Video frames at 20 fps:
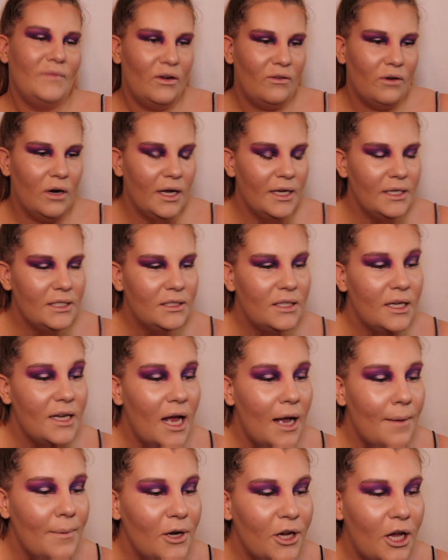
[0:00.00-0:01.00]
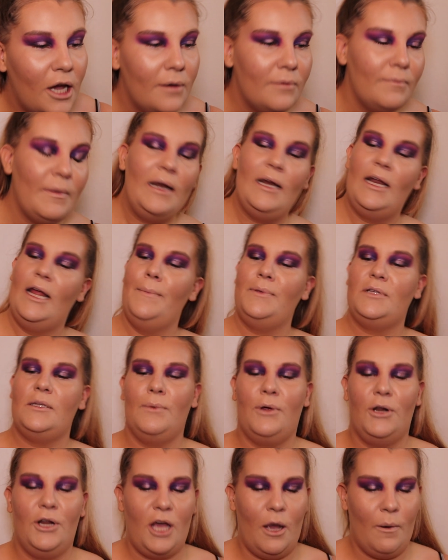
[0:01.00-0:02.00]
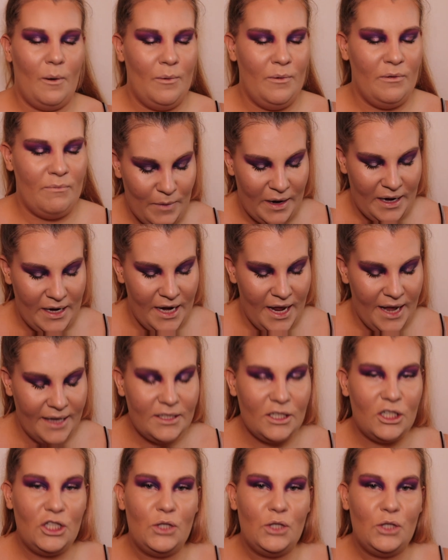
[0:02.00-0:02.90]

Right, so now I'm going to go in with my lips. I'm going to go in with my NYX